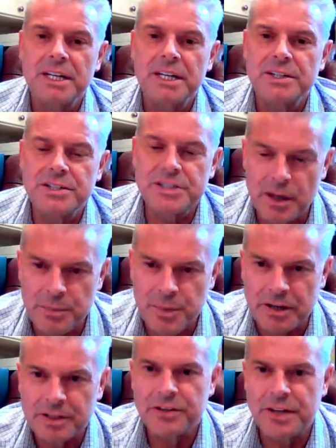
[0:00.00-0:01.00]

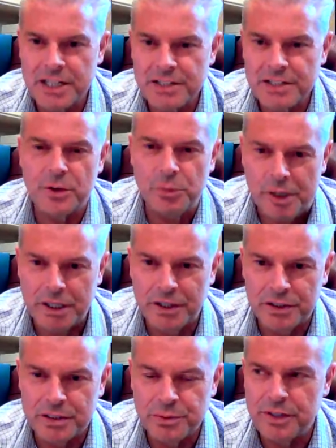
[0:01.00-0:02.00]
summer transfer
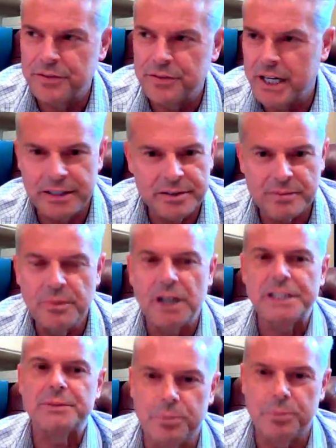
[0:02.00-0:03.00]
windows, we've had
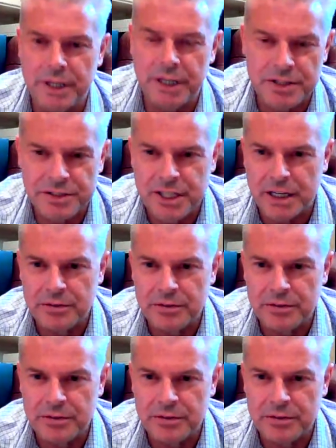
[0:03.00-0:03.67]
multiple players out,